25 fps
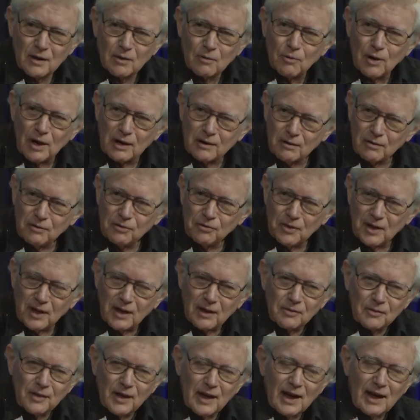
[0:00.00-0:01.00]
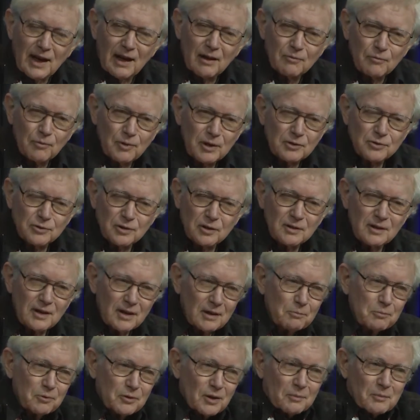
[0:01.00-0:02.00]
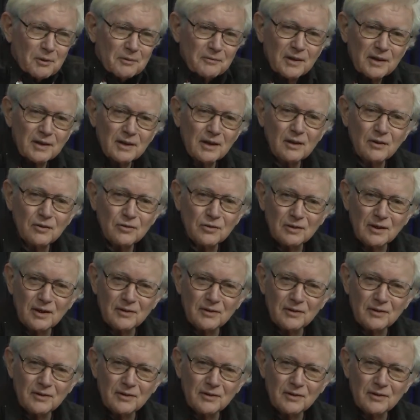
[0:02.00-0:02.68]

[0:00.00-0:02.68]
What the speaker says: do you think that we should keep summer vacation?